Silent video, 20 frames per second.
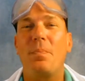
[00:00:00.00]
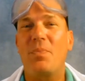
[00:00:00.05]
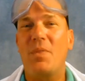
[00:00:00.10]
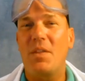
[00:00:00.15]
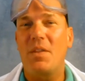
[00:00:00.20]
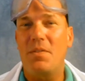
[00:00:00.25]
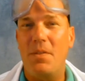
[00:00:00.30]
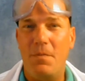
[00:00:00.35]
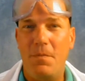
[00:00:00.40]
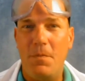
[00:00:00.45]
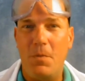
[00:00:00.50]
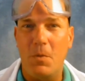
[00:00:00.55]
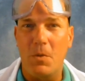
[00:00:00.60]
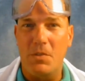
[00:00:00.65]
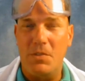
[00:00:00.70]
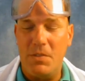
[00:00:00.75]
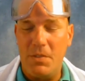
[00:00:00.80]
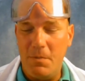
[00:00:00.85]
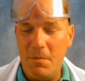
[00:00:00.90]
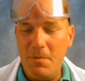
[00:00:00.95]
the
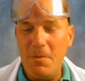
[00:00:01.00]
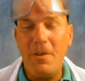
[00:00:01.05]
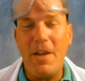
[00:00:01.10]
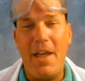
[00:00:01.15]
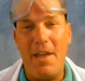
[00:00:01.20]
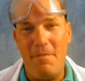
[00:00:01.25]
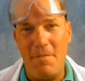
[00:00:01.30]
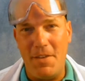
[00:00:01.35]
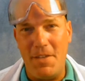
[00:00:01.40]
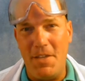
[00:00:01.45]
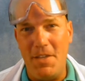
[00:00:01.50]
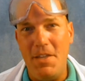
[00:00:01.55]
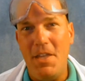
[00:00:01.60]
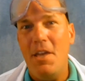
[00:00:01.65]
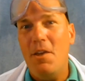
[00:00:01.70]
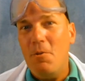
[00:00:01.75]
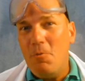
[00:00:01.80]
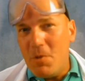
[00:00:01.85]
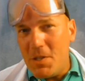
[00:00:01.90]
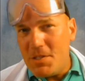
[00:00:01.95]
force of gravity,
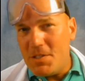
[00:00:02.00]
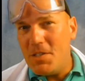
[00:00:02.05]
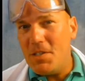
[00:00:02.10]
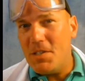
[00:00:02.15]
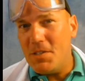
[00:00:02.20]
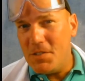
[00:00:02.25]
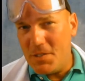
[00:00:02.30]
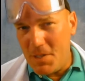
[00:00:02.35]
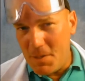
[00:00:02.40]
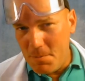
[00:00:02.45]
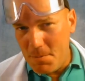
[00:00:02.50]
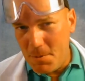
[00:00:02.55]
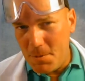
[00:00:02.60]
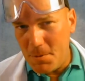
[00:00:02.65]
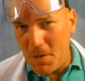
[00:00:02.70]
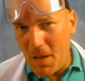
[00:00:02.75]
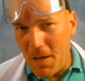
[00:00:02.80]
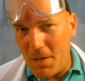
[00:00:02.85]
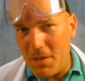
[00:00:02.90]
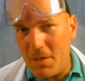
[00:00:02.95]
which is the
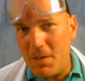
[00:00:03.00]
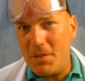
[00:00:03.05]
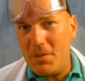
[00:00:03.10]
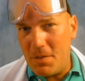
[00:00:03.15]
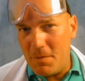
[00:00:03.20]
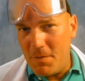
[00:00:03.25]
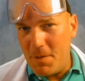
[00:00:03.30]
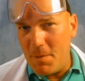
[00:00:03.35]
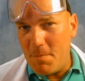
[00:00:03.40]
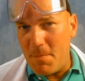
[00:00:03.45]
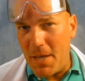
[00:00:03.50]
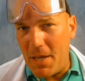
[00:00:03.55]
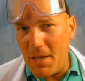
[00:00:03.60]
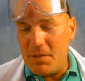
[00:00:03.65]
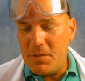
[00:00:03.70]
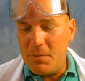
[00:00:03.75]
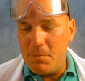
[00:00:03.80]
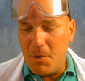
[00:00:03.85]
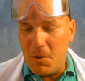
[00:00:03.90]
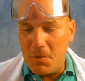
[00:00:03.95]
product of the
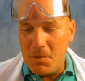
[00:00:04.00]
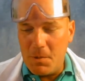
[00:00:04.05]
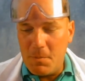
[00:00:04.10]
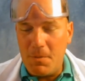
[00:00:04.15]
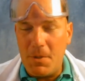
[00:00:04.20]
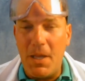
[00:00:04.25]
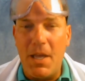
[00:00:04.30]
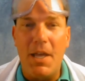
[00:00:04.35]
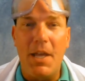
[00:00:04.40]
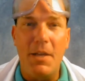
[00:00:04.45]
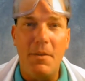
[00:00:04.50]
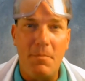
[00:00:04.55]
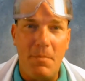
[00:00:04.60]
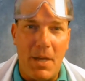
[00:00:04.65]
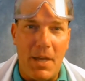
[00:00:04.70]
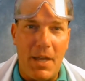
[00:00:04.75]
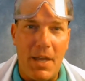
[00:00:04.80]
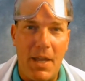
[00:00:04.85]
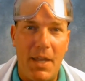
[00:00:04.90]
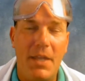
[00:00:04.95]
mass multiplied
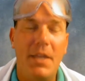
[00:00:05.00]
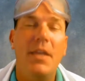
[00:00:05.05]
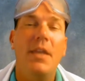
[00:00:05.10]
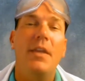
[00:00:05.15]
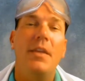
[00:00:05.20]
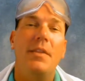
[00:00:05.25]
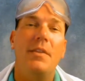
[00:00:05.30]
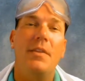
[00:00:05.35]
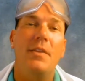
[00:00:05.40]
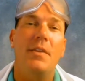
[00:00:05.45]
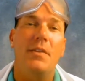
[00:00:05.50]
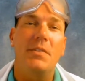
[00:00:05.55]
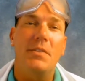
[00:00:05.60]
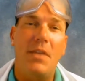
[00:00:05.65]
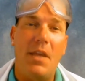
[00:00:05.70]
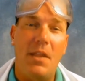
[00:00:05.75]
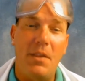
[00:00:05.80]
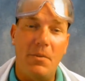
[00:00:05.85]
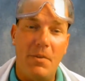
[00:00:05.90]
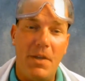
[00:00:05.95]
by the
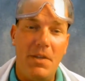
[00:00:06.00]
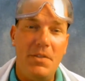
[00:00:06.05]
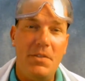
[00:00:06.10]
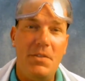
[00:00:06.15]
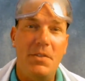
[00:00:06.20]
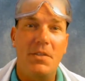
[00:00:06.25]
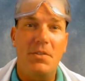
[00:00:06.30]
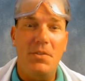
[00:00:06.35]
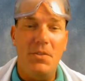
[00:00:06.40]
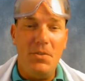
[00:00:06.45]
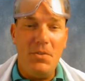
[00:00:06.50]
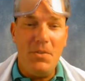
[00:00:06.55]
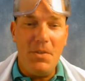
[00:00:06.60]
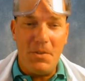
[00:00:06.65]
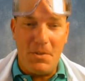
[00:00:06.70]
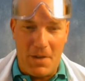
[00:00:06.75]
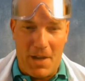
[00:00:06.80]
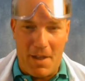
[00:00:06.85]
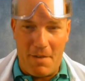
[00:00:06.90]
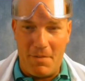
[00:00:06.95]
acceleration due to
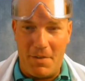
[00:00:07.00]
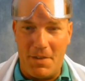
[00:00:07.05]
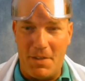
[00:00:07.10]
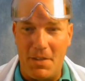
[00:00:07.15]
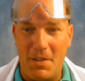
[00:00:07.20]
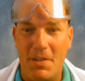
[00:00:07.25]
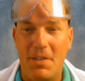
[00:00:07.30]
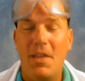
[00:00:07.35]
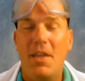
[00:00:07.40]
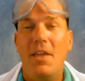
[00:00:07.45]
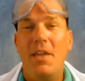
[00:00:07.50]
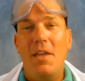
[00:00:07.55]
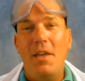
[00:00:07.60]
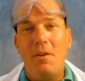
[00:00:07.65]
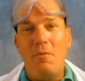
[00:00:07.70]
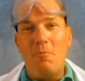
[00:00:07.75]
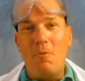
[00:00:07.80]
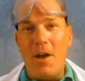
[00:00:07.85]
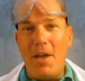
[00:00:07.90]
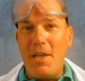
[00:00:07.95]
gravity.
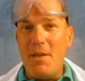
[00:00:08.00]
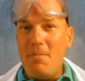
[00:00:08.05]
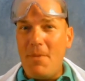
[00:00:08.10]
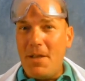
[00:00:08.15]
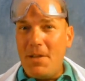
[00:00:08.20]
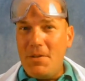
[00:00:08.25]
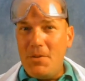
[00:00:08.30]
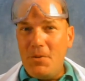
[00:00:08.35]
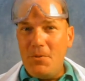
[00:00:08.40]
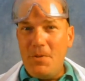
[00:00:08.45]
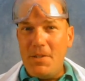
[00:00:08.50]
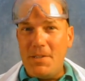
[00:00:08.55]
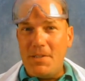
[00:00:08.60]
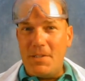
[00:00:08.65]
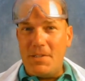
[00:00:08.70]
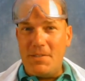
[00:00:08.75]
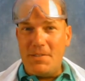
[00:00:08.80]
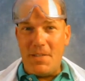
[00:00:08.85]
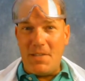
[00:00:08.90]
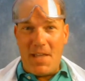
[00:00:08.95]
Why am I doing
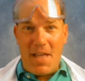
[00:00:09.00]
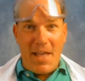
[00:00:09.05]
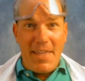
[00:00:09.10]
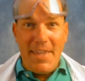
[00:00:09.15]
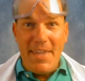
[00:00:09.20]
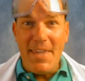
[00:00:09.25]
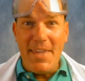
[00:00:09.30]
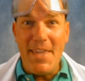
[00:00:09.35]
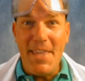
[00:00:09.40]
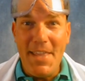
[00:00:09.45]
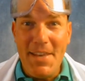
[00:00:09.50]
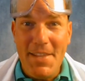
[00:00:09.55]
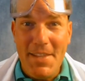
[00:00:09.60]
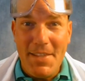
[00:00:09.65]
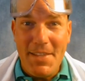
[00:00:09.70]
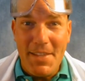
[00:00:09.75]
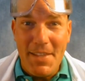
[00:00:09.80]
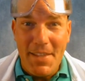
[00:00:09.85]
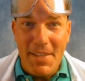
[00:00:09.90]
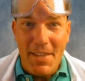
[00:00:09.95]
this again?
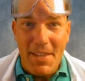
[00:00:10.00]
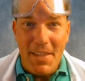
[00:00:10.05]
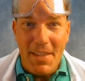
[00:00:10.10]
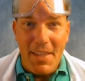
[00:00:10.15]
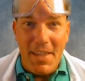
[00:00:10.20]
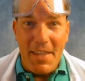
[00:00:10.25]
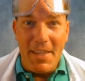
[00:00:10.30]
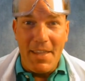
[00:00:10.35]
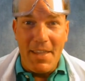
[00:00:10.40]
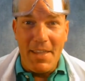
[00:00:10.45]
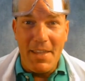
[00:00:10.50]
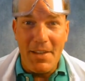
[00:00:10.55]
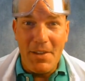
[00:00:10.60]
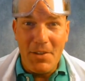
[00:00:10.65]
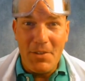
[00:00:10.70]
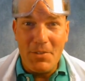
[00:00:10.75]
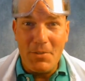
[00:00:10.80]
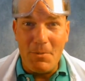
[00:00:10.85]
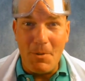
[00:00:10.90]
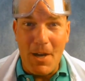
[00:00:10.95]

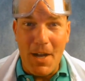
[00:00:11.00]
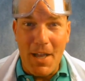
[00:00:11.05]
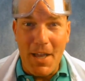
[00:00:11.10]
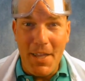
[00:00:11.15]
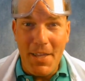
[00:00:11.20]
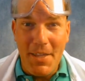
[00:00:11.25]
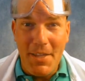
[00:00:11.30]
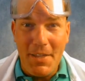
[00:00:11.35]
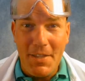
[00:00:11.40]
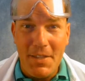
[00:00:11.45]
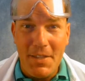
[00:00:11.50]
Here's why.